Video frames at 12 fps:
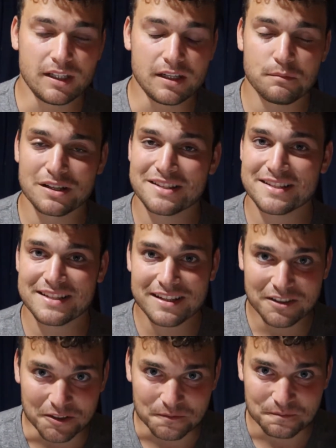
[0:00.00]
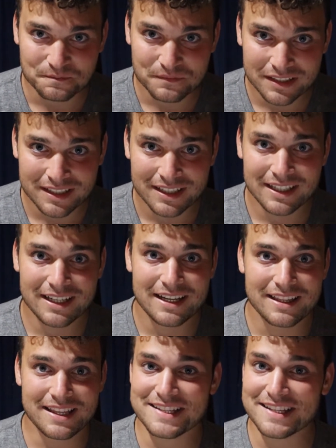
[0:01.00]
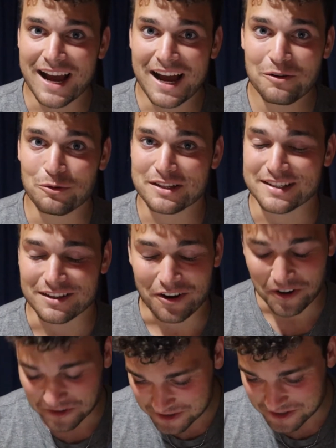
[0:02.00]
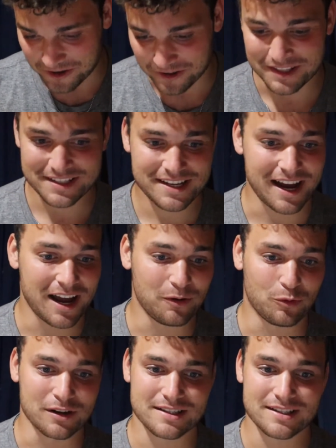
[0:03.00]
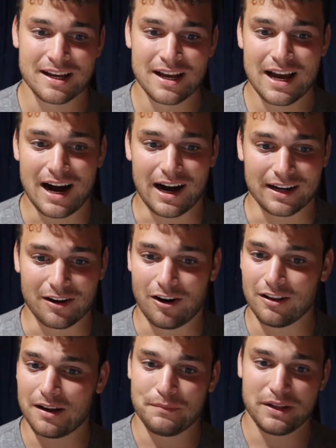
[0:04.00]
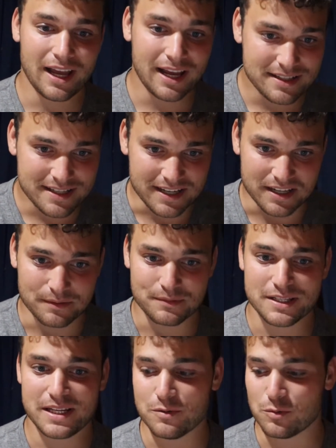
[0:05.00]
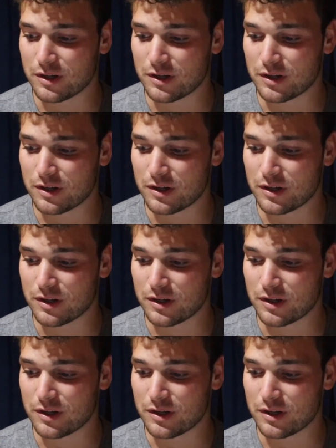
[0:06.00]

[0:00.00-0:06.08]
But still, this guy was an all-star. This guy was on all NBA teams.